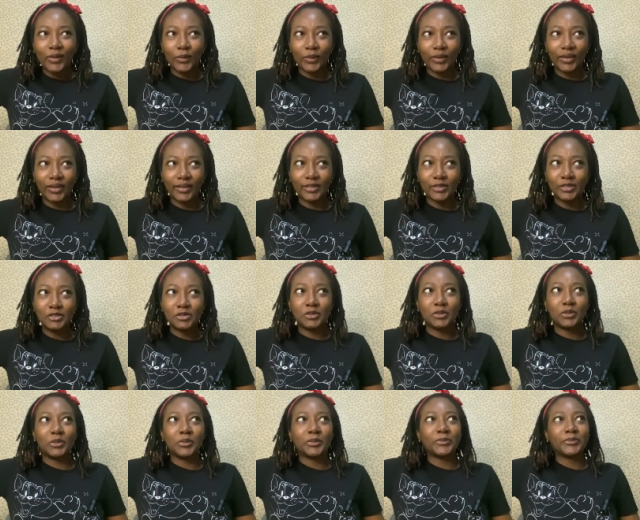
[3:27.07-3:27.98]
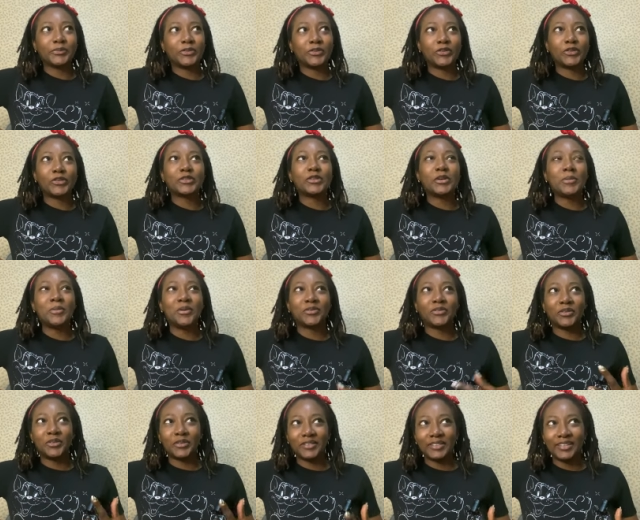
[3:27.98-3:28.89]
Okay, so for some
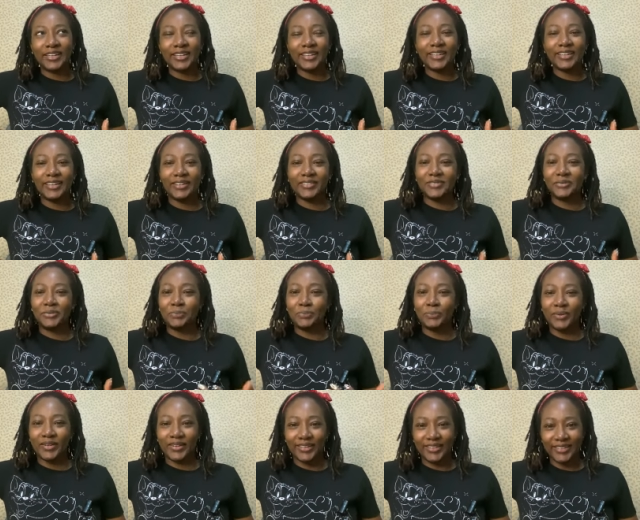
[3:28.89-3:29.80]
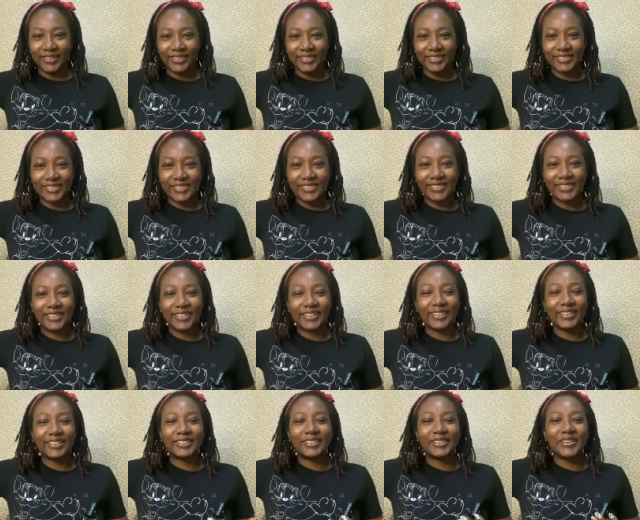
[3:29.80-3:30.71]
of you that you have partners,
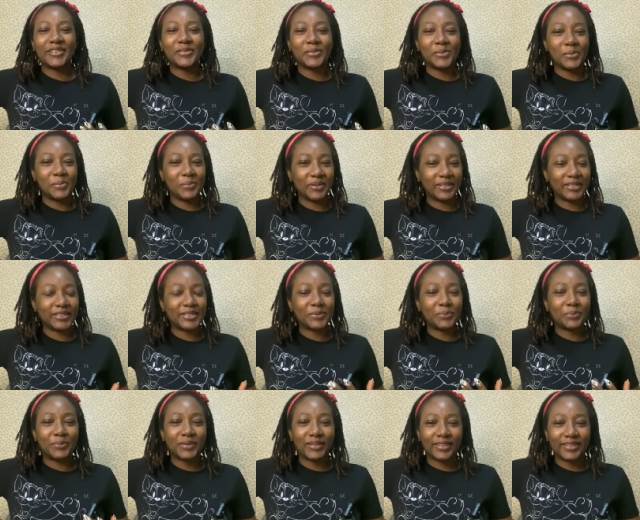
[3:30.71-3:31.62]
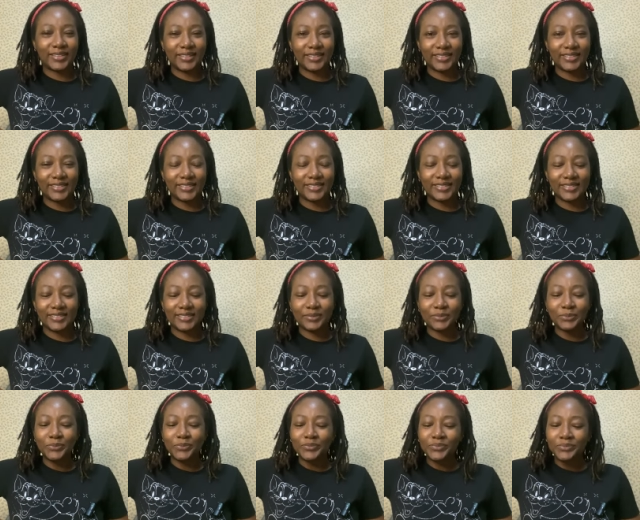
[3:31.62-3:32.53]
like you have romantic partners,
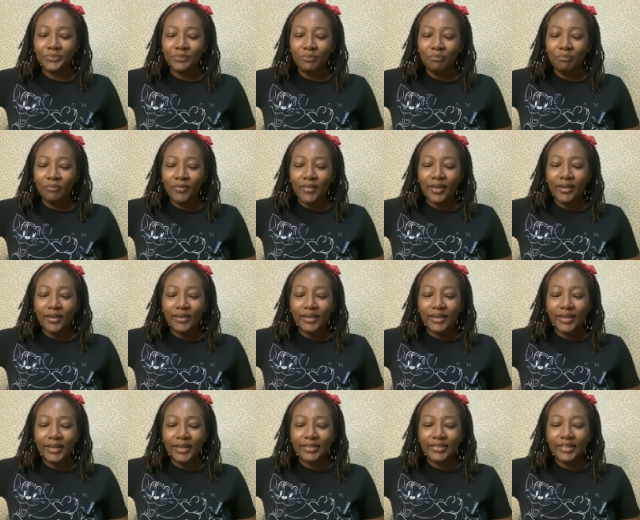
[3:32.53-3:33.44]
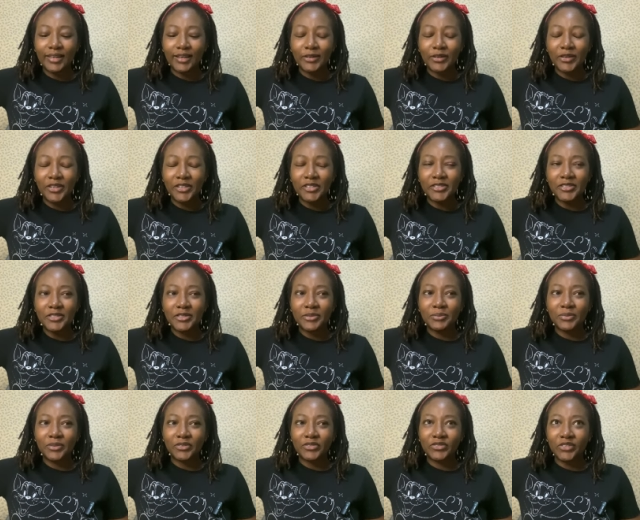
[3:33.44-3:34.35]
you're going to
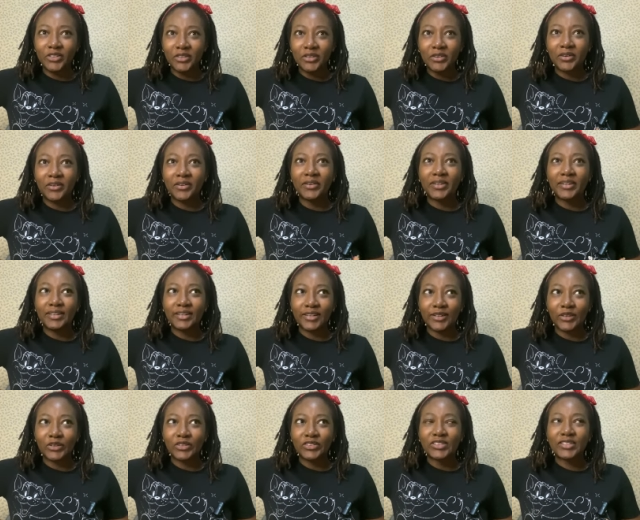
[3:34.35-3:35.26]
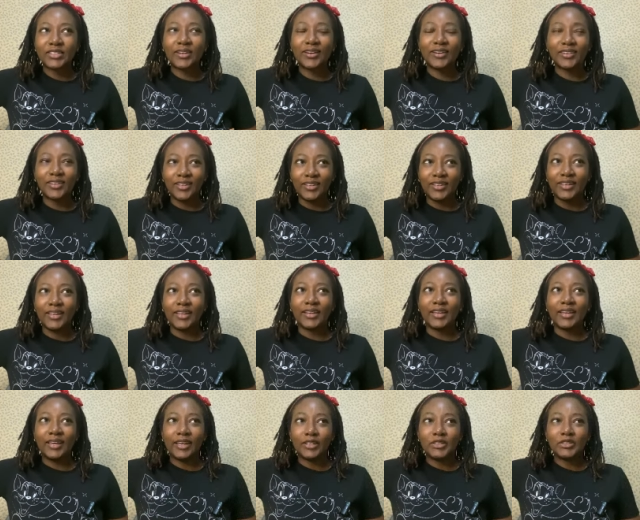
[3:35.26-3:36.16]
be figuring out how you
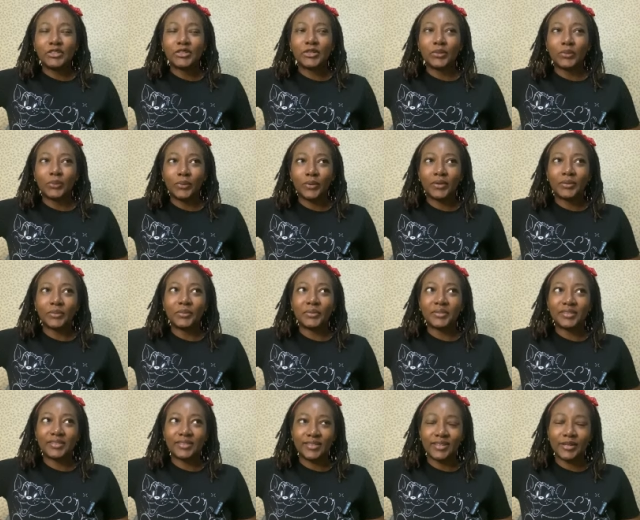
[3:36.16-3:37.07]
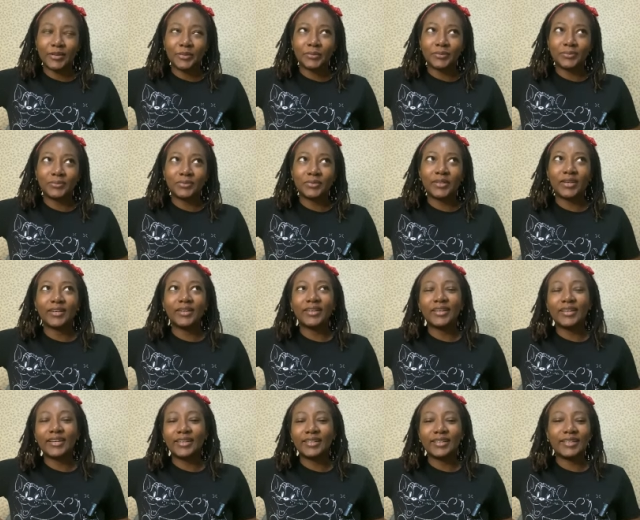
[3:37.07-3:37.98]
can get your way with them, how you
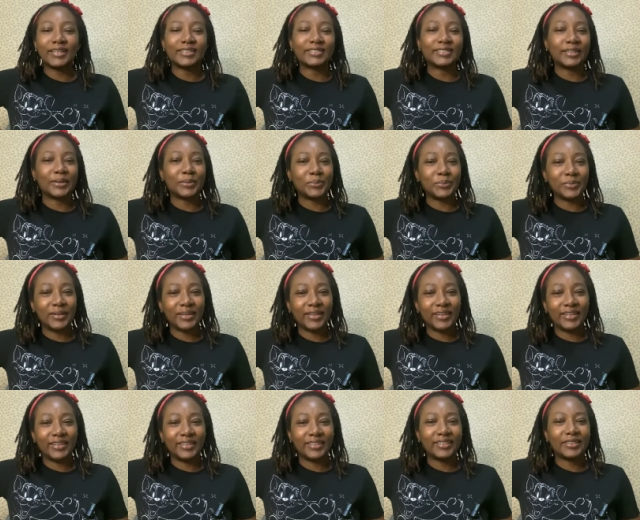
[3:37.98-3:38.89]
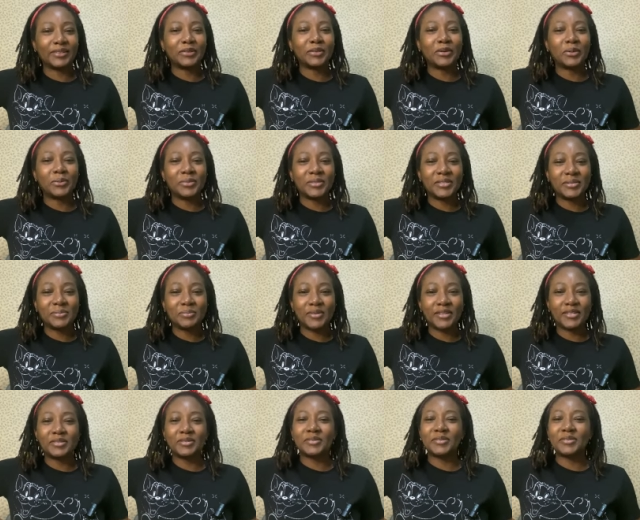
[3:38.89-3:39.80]
can get their buy-in and
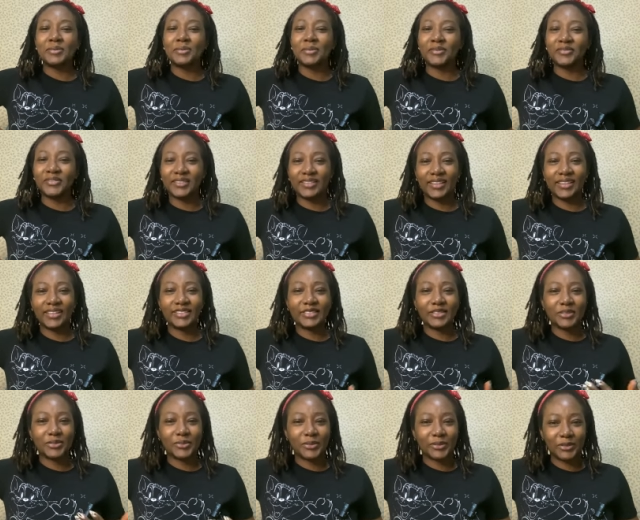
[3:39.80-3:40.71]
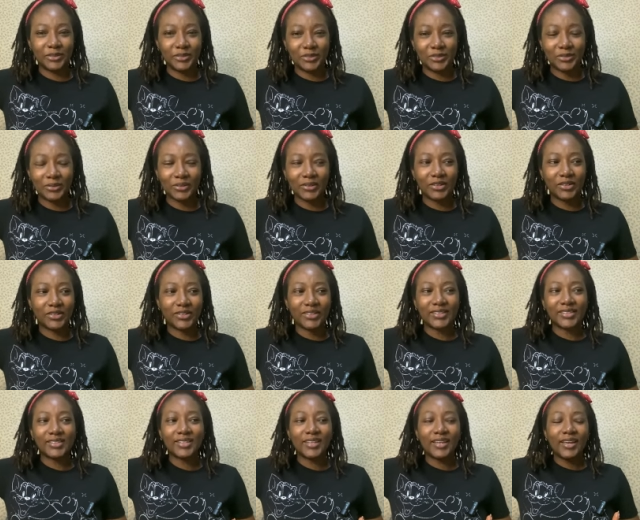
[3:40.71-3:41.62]
commitment to some of the things you want to do,
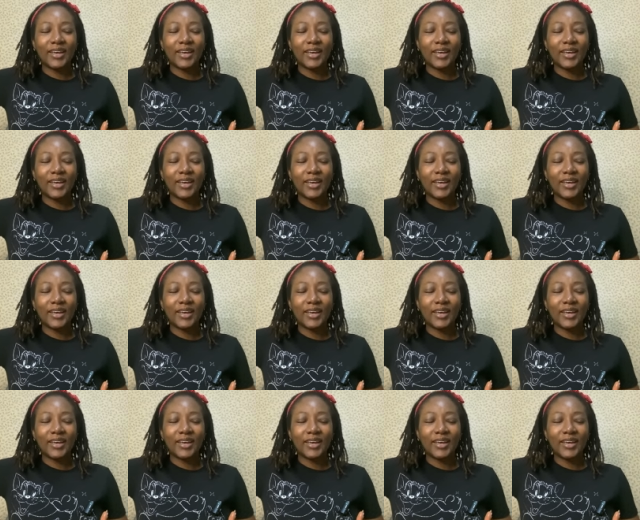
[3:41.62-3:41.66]
because